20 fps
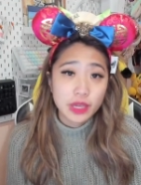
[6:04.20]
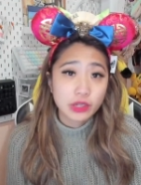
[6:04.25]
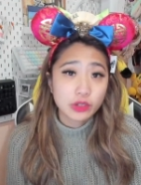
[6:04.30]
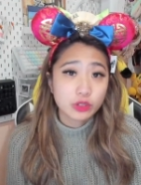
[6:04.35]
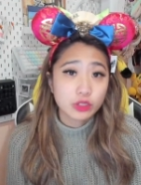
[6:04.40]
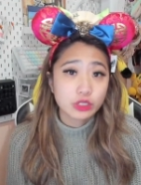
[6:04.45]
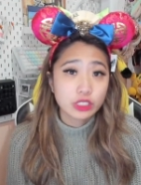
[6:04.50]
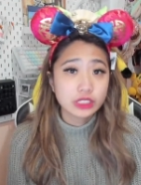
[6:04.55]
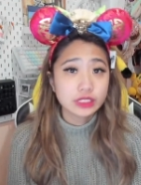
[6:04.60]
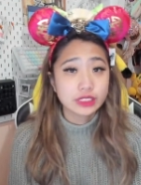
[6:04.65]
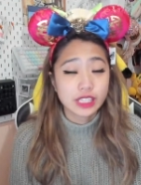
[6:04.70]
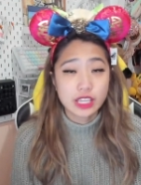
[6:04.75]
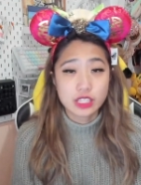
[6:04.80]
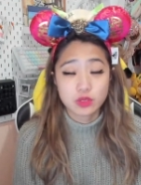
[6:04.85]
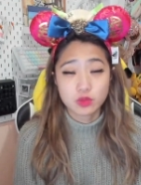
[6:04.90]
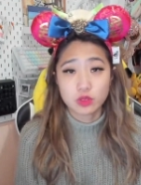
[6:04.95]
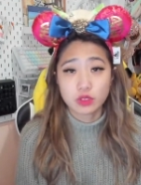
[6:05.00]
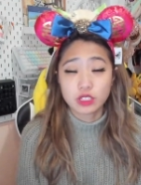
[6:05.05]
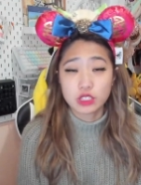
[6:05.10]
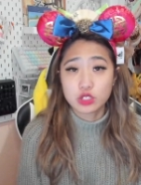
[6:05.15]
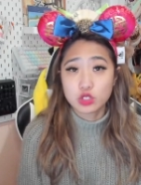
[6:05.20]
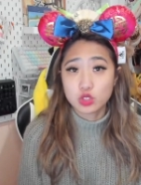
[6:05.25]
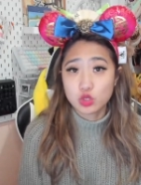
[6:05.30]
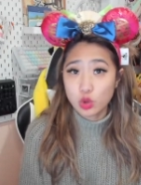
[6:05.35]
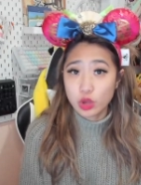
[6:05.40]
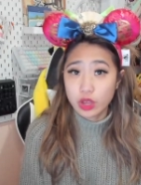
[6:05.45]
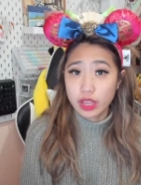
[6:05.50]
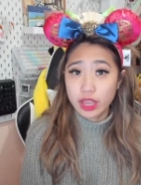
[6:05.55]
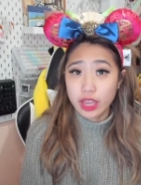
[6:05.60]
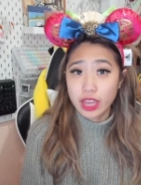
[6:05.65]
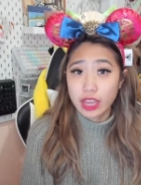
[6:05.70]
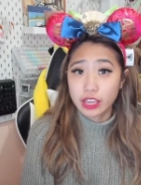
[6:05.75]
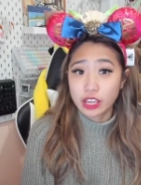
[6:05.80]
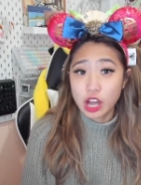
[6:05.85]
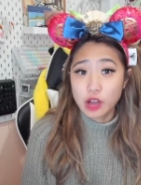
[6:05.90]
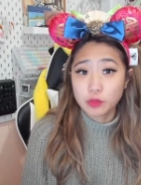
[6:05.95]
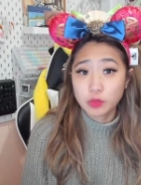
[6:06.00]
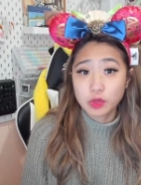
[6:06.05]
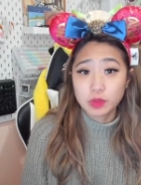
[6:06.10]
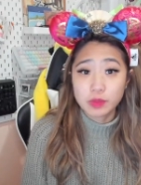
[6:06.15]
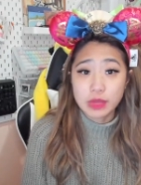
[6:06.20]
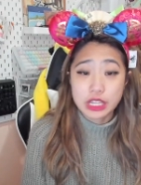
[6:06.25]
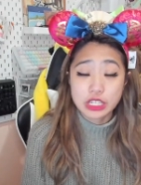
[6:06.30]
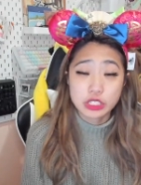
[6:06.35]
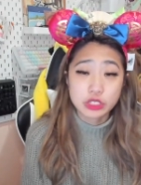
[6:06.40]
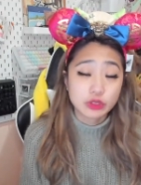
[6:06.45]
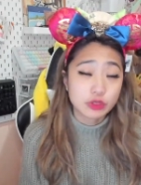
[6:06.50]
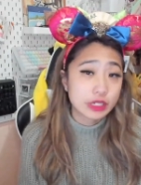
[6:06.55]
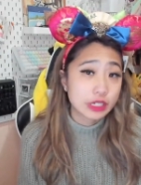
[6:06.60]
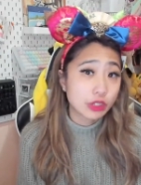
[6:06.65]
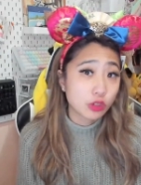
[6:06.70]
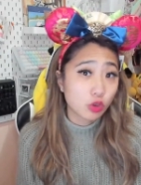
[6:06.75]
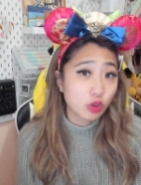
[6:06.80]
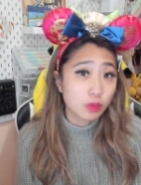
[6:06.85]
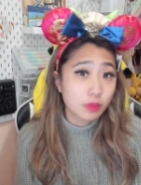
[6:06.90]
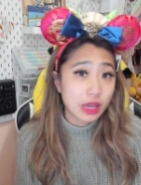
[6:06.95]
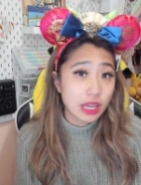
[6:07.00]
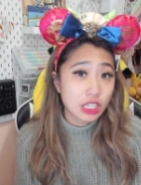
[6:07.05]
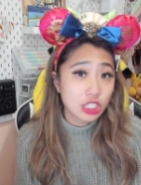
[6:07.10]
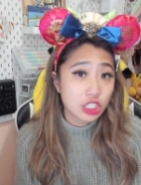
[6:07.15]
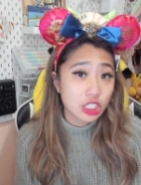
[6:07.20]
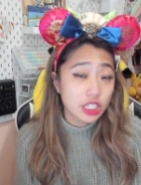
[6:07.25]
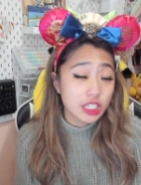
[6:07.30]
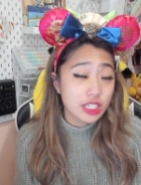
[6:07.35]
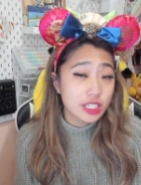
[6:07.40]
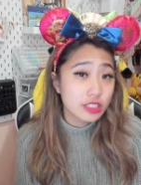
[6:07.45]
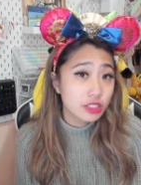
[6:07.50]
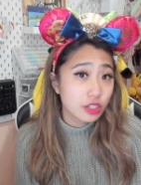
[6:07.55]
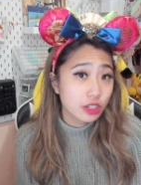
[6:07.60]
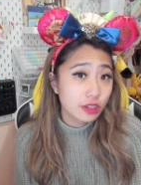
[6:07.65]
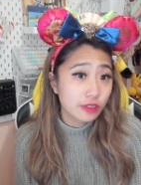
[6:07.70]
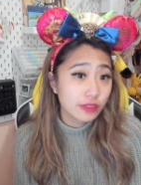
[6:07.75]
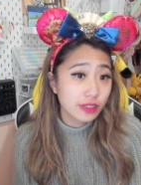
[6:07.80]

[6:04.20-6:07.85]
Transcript: the main course, guests will enjoy a complimentary gourmet cheese